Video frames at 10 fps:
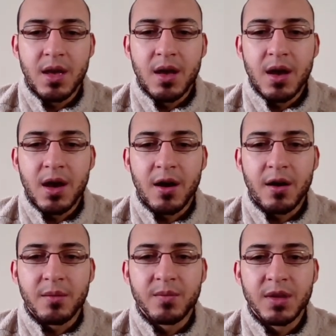
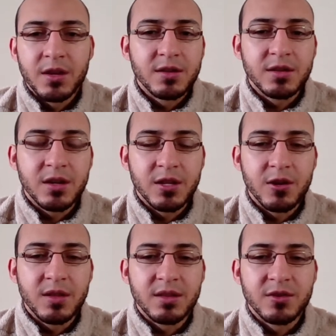Then it's
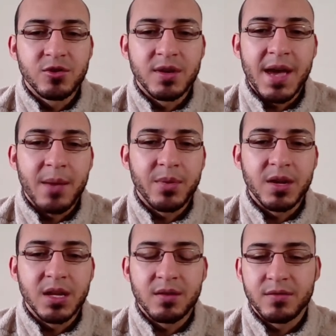clear that this shouldn't happen,
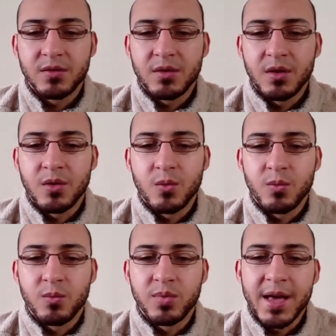and it gives
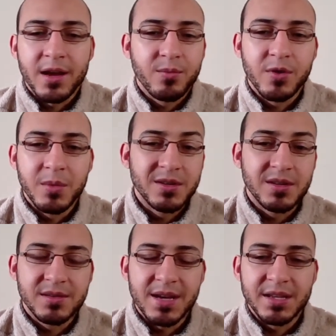black pretty much a
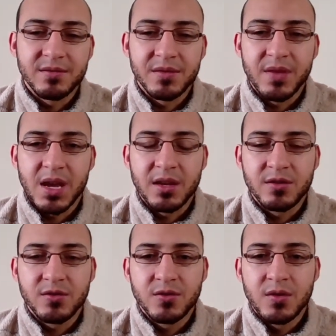decisive
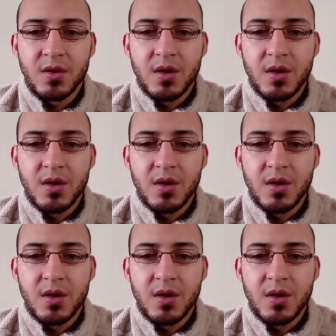advantage.